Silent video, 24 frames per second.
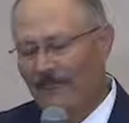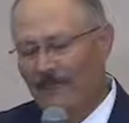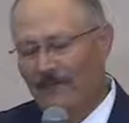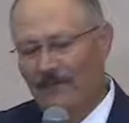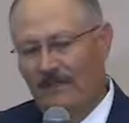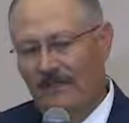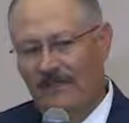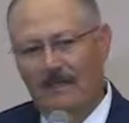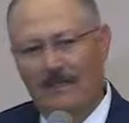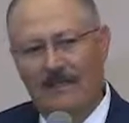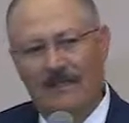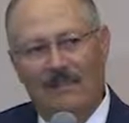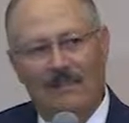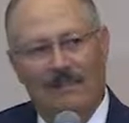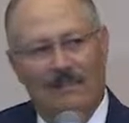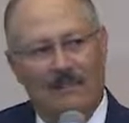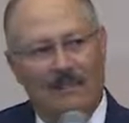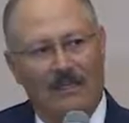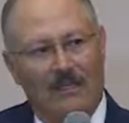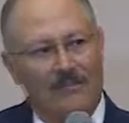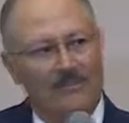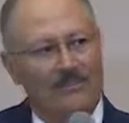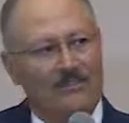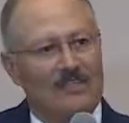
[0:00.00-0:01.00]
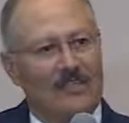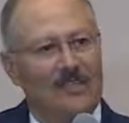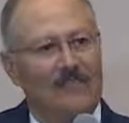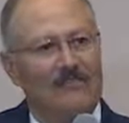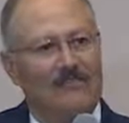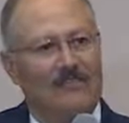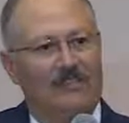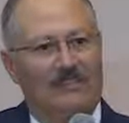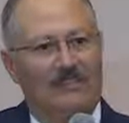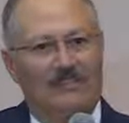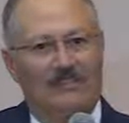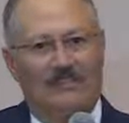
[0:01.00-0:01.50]
right? The other side
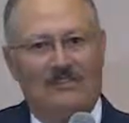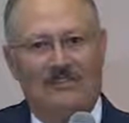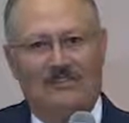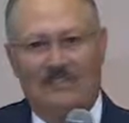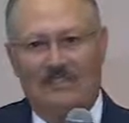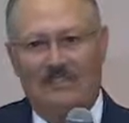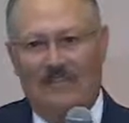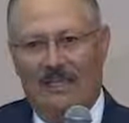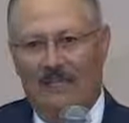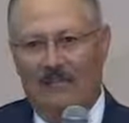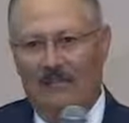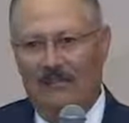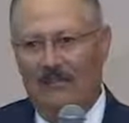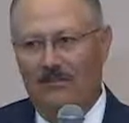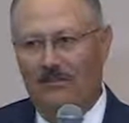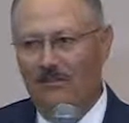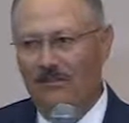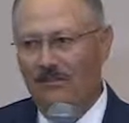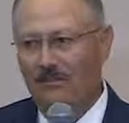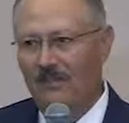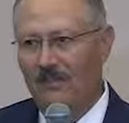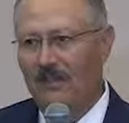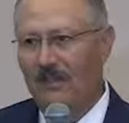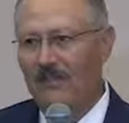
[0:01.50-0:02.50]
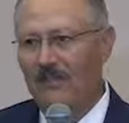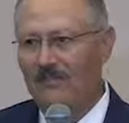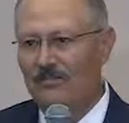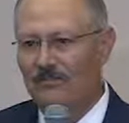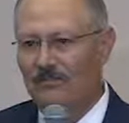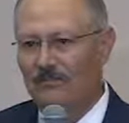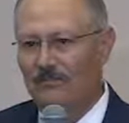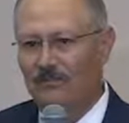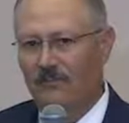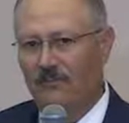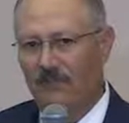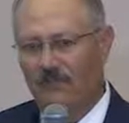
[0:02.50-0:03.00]
of it is that the
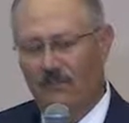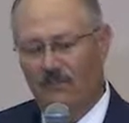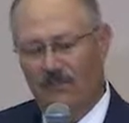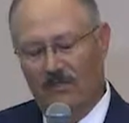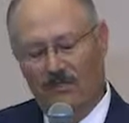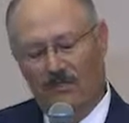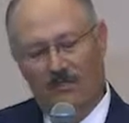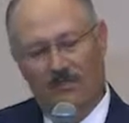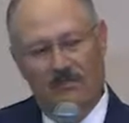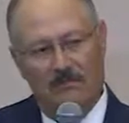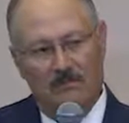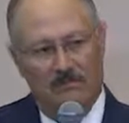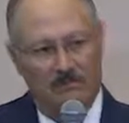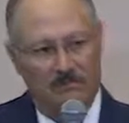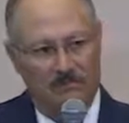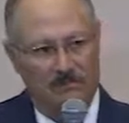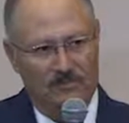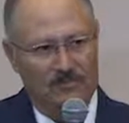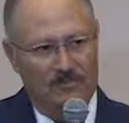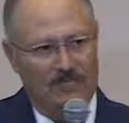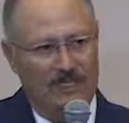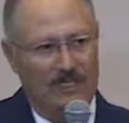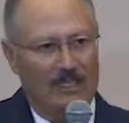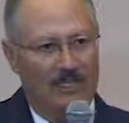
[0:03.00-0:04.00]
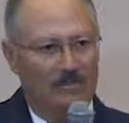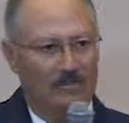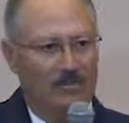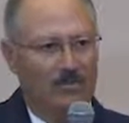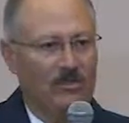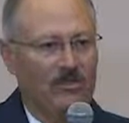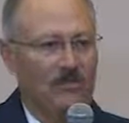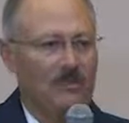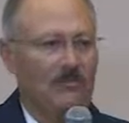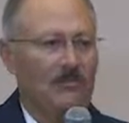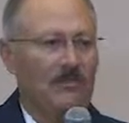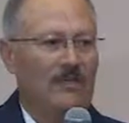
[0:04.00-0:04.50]
notification from your
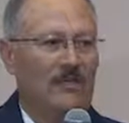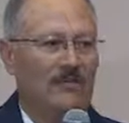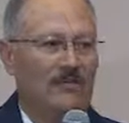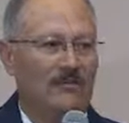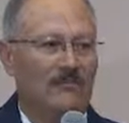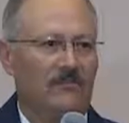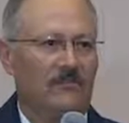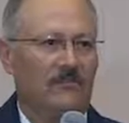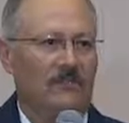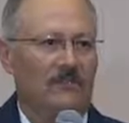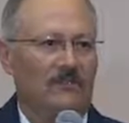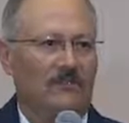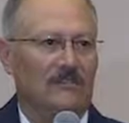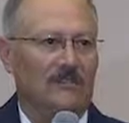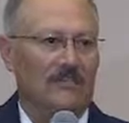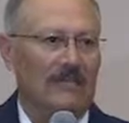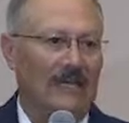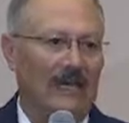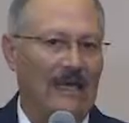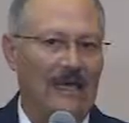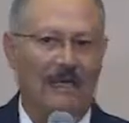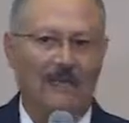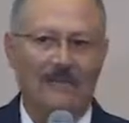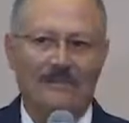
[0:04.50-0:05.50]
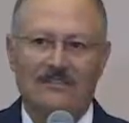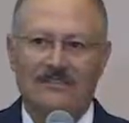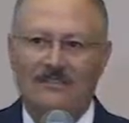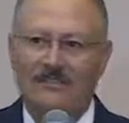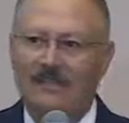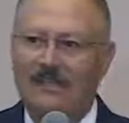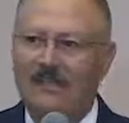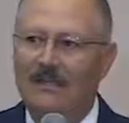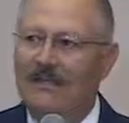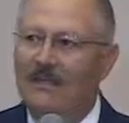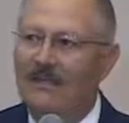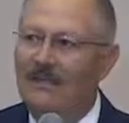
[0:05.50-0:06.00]
standpoint, the medical field, to us,
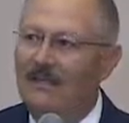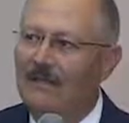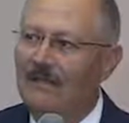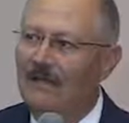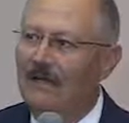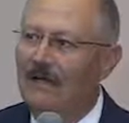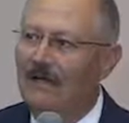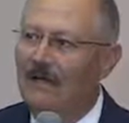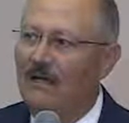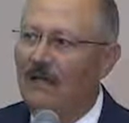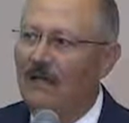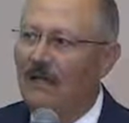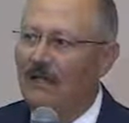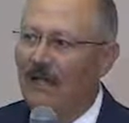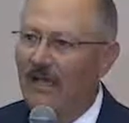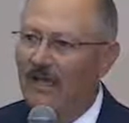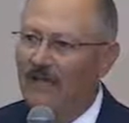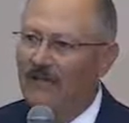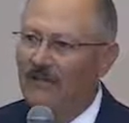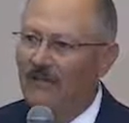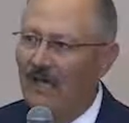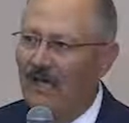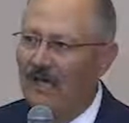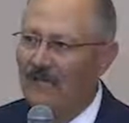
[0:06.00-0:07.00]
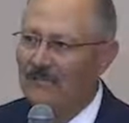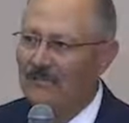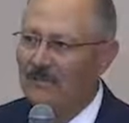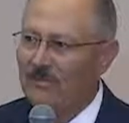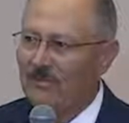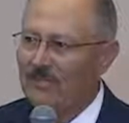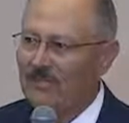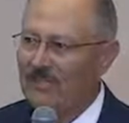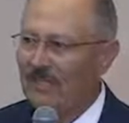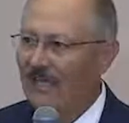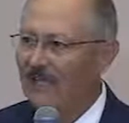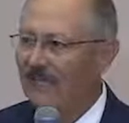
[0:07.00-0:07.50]
a lot of
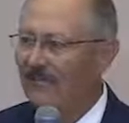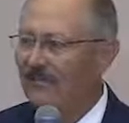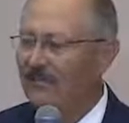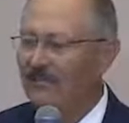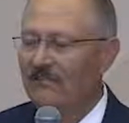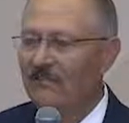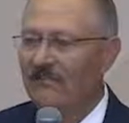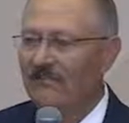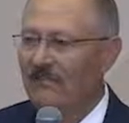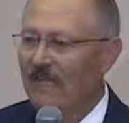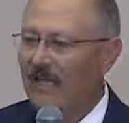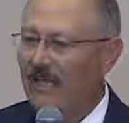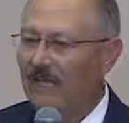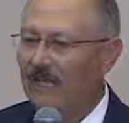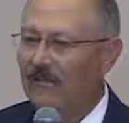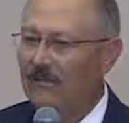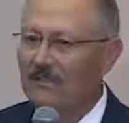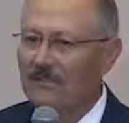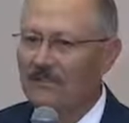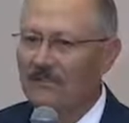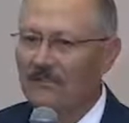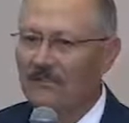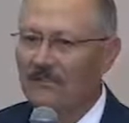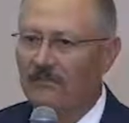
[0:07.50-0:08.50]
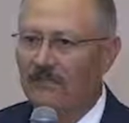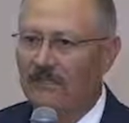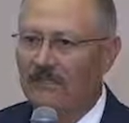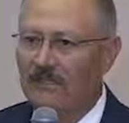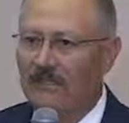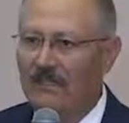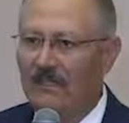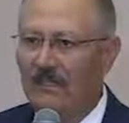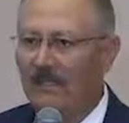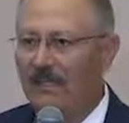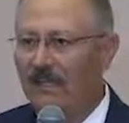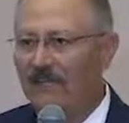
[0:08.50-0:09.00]
hospitals handle it differently.
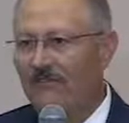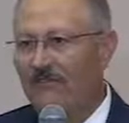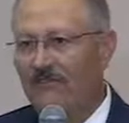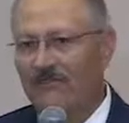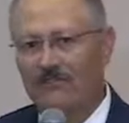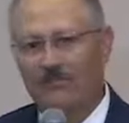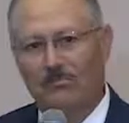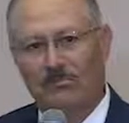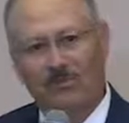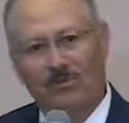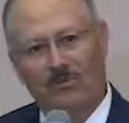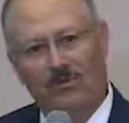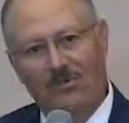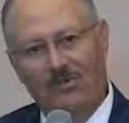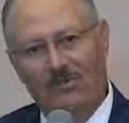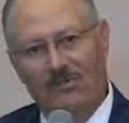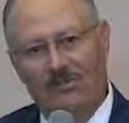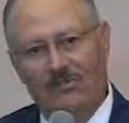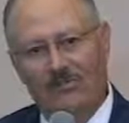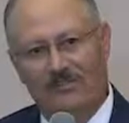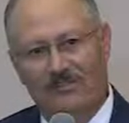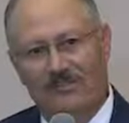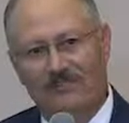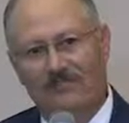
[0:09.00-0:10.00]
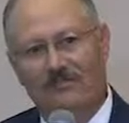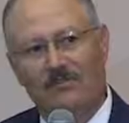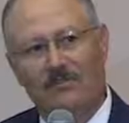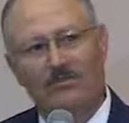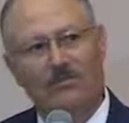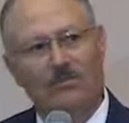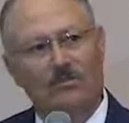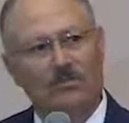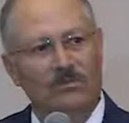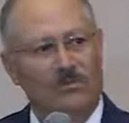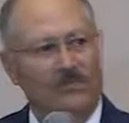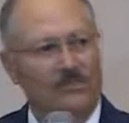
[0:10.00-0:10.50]
They all have different protocols, different
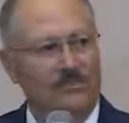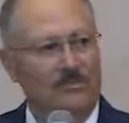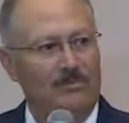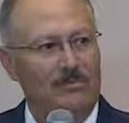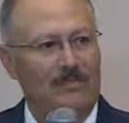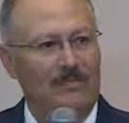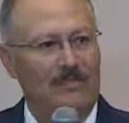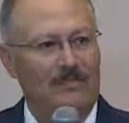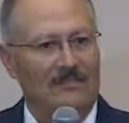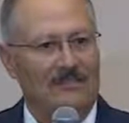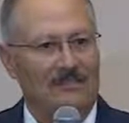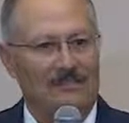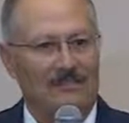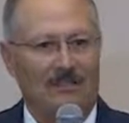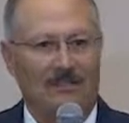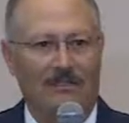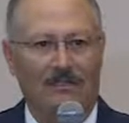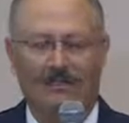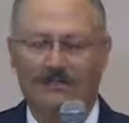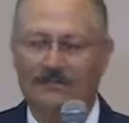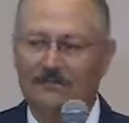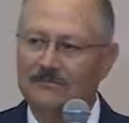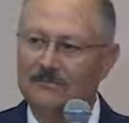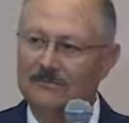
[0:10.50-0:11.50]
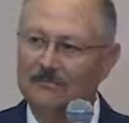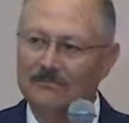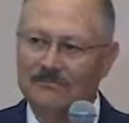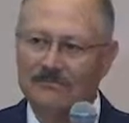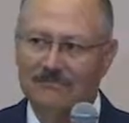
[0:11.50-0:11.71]
rules, because they're all